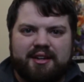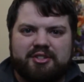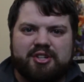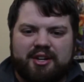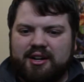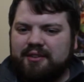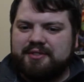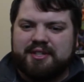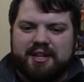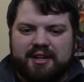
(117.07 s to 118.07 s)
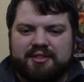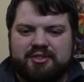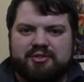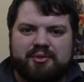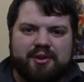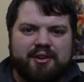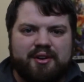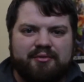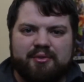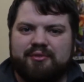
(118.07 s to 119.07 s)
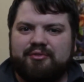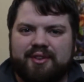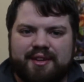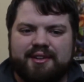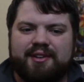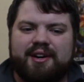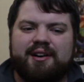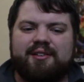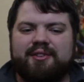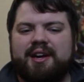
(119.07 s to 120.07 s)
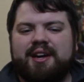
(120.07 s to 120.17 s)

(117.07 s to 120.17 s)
Chekhov's gun sort of reveal of